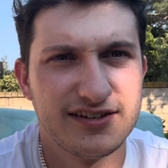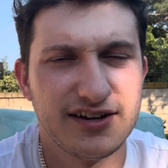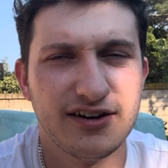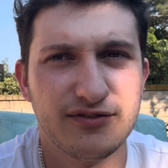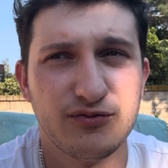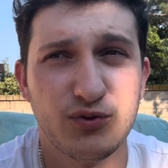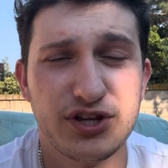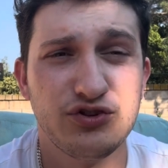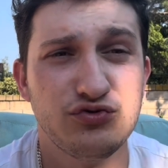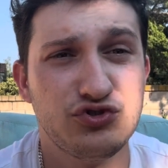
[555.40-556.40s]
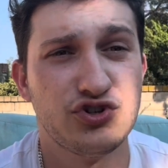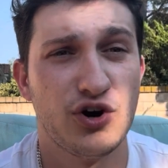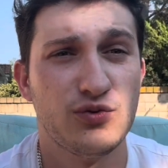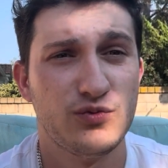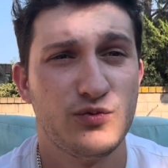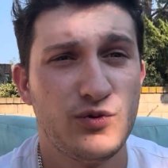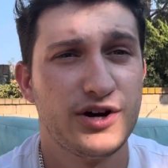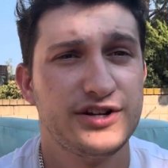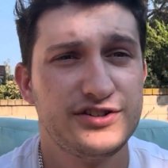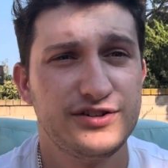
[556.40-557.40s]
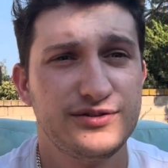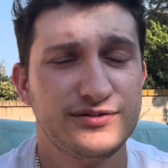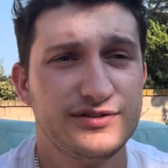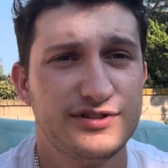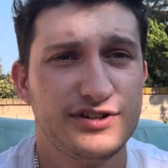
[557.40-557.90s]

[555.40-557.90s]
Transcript: of what you don't want to do,